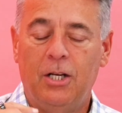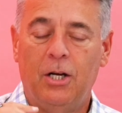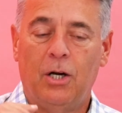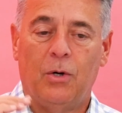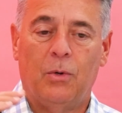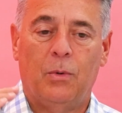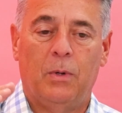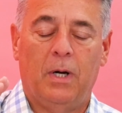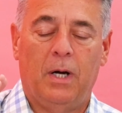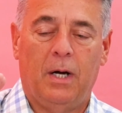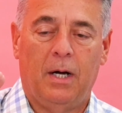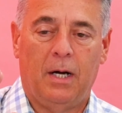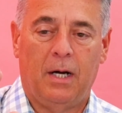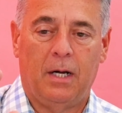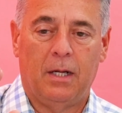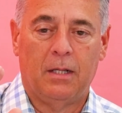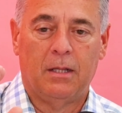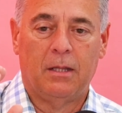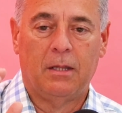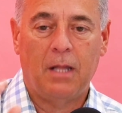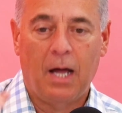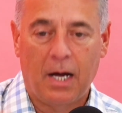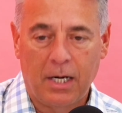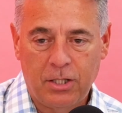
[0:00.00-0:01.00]
You know,
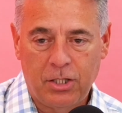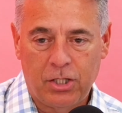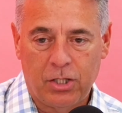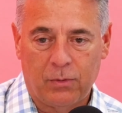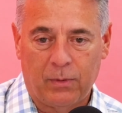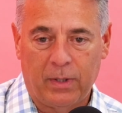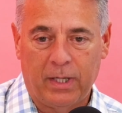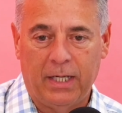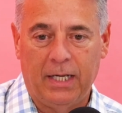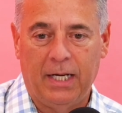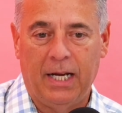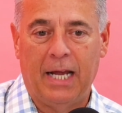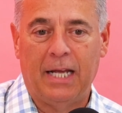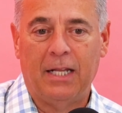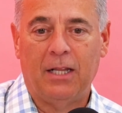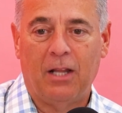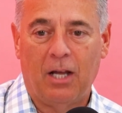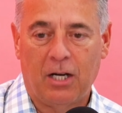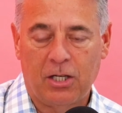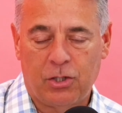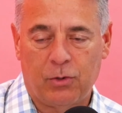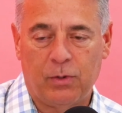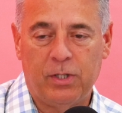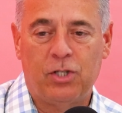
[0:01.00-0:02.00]
luxury and
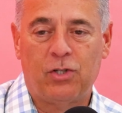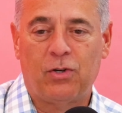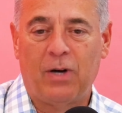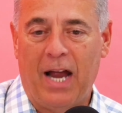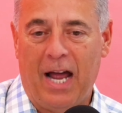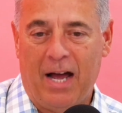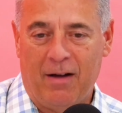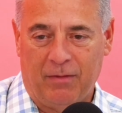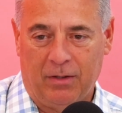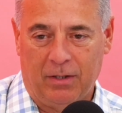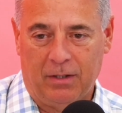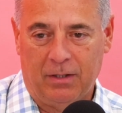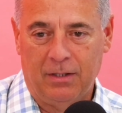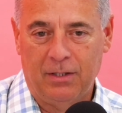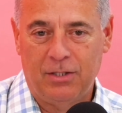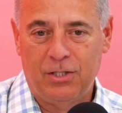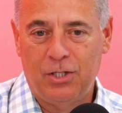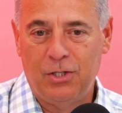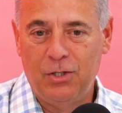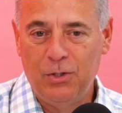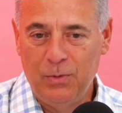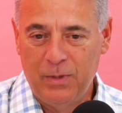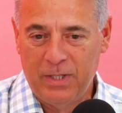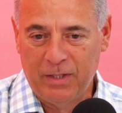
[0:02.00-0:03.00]
luxury travel,
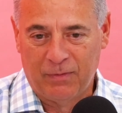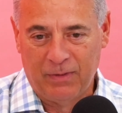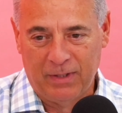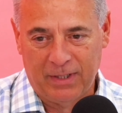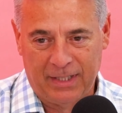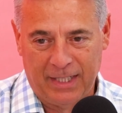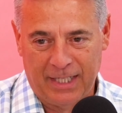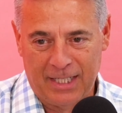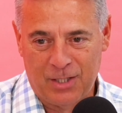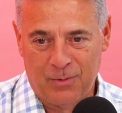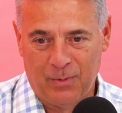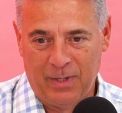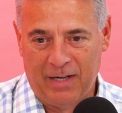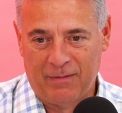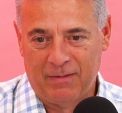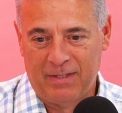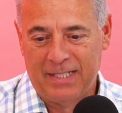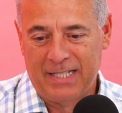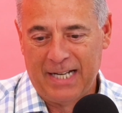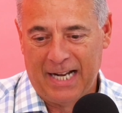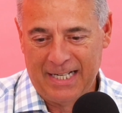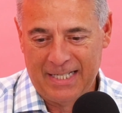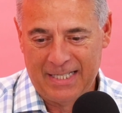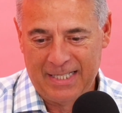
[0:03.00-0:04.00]
two different things. We have
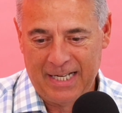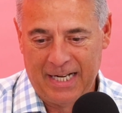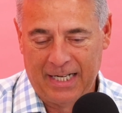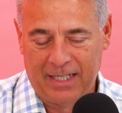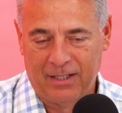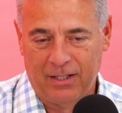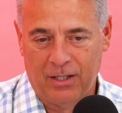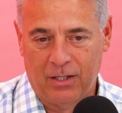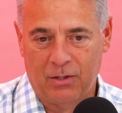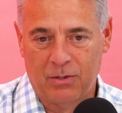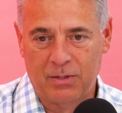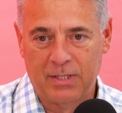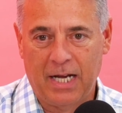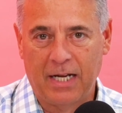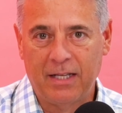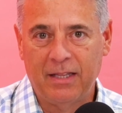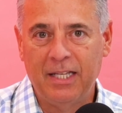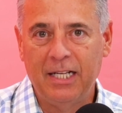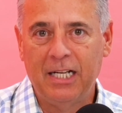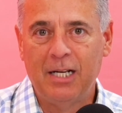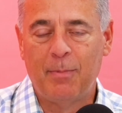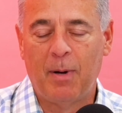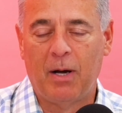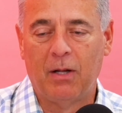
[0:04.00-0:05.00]
to dissect those. I
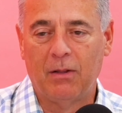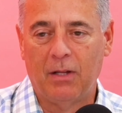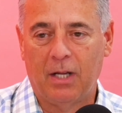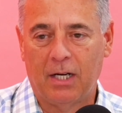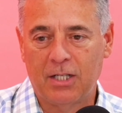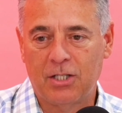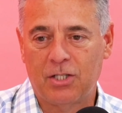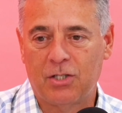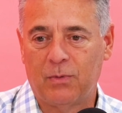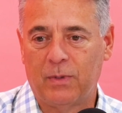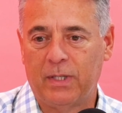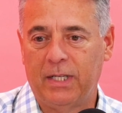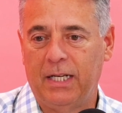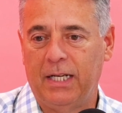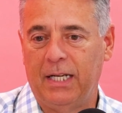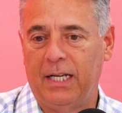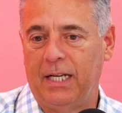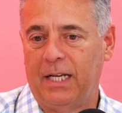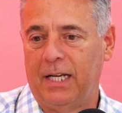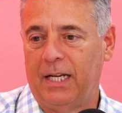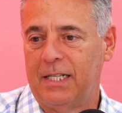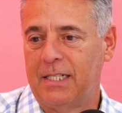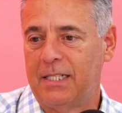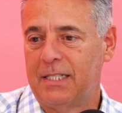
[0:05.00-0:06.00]
think about
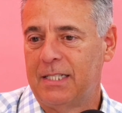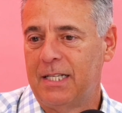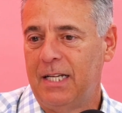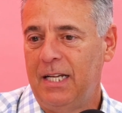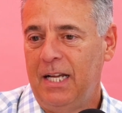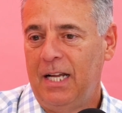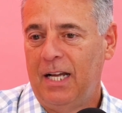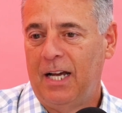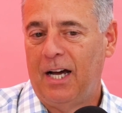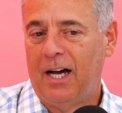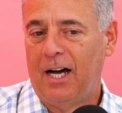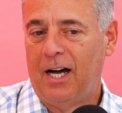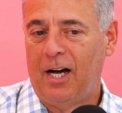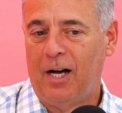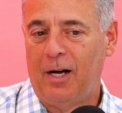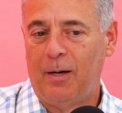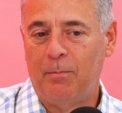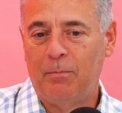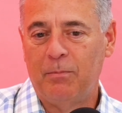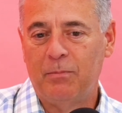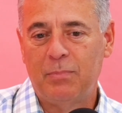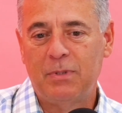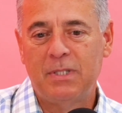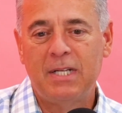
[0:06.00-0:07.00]
luxury as
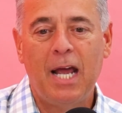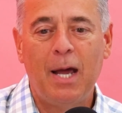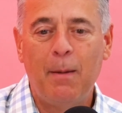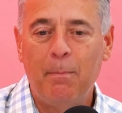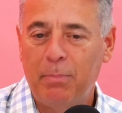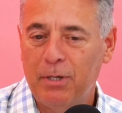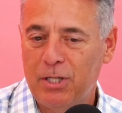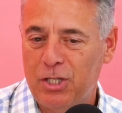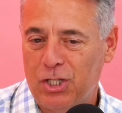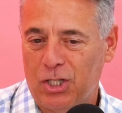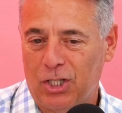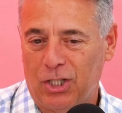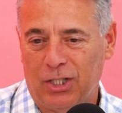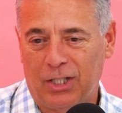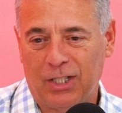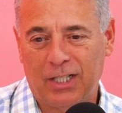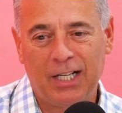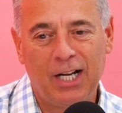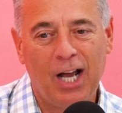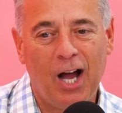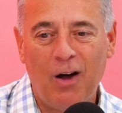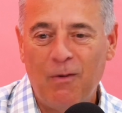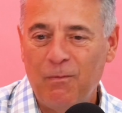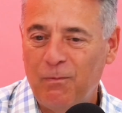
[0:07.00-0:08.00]

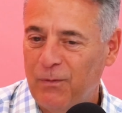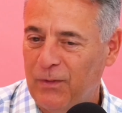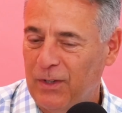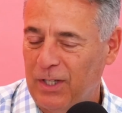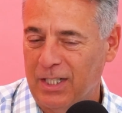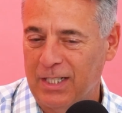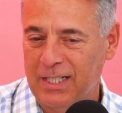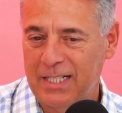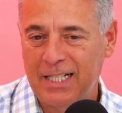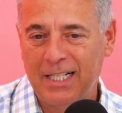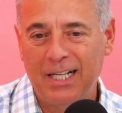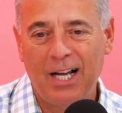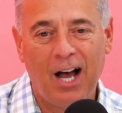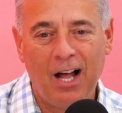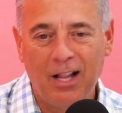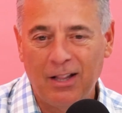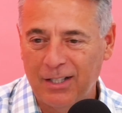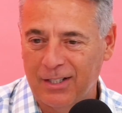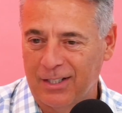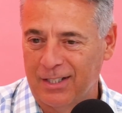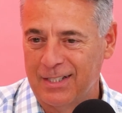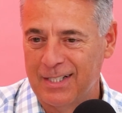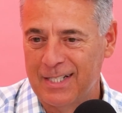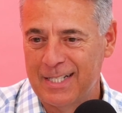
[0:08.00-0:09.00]
temperature, comfort,
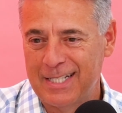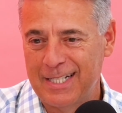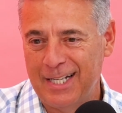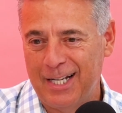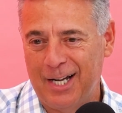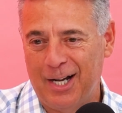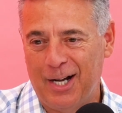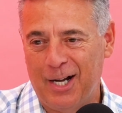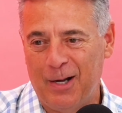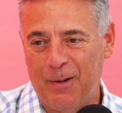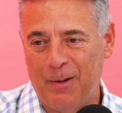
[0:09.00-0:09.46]
colors,